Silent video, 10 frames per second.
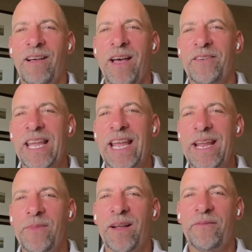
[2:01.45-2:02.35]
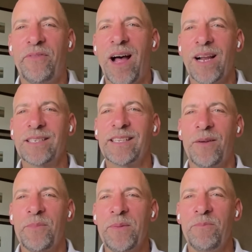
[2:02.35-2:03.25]
I'll have a game on Fox, and
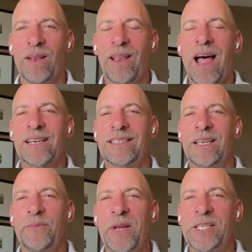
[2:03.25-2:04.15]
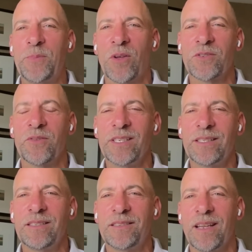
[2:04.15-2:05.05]
I'll be locked into baseball. So
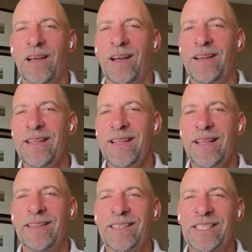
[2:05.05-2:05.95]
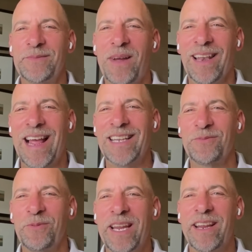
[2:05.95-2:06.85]
this is this is my
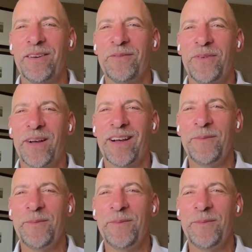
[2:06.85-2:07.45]
last week of,